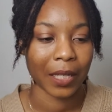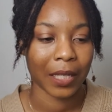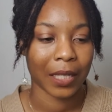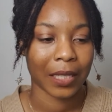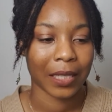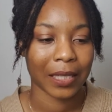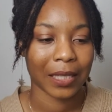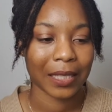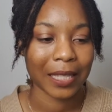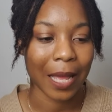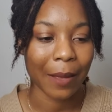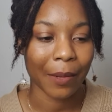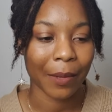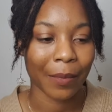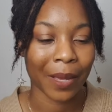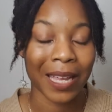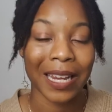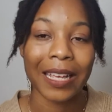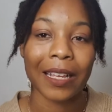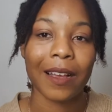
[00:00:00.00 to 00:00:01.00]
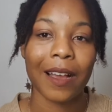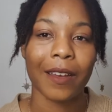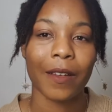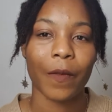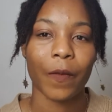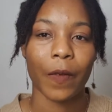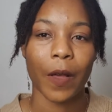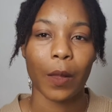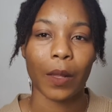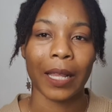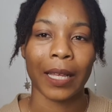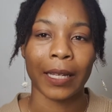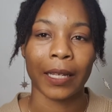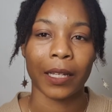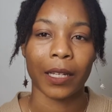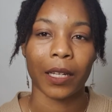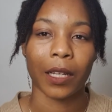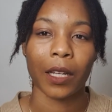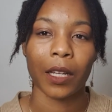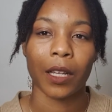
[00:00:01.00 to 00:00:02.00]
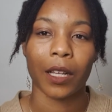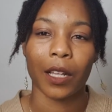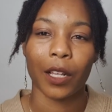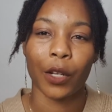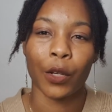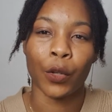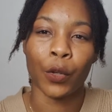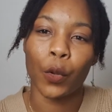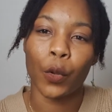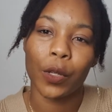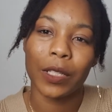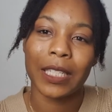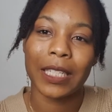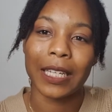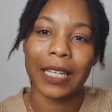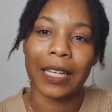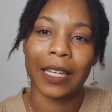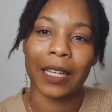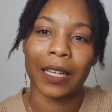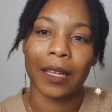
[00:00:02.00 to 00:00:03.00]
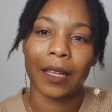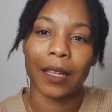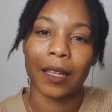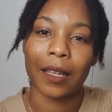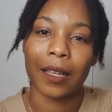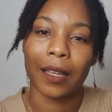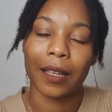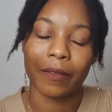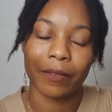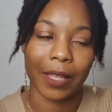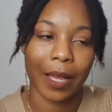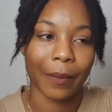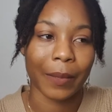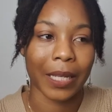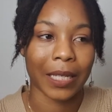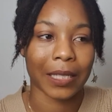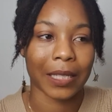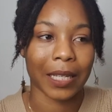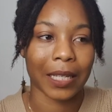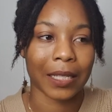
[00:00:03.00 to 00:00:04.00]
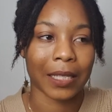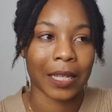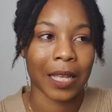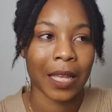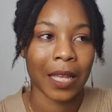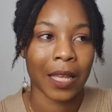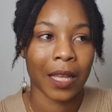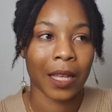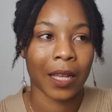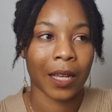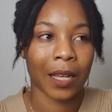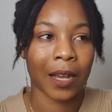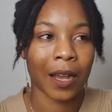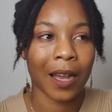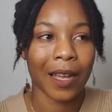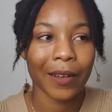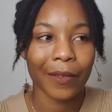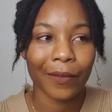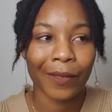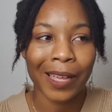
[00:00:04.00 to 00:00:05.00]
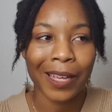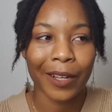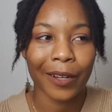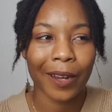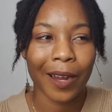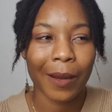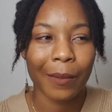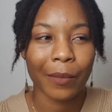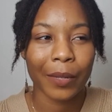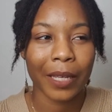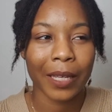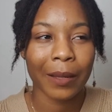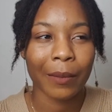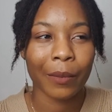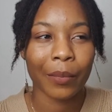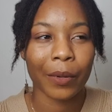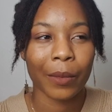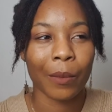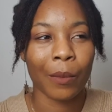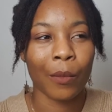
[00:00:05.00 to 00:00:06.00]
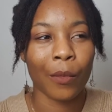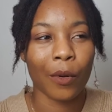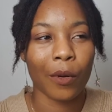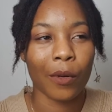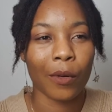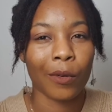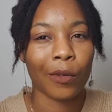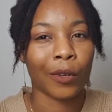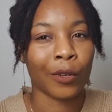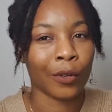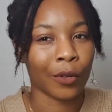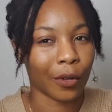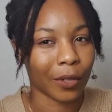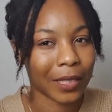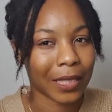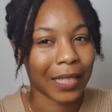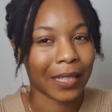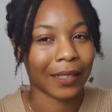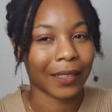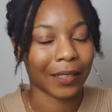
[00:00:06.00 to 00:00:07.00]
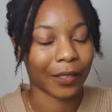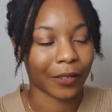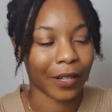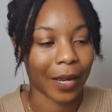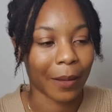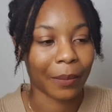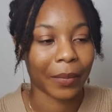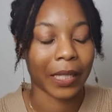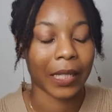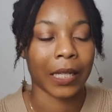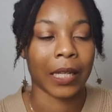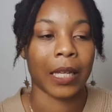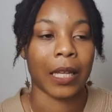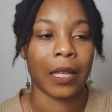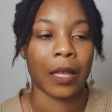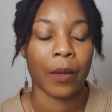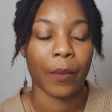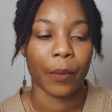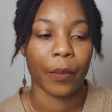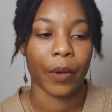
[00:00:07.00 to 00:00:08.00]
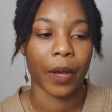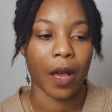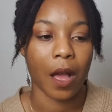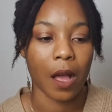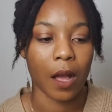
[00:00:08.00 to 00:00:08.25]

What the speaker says: stabbing pain. It kind of felt like knotting, if that makes sense. Kind of like cramping, but more knotting than cramping. But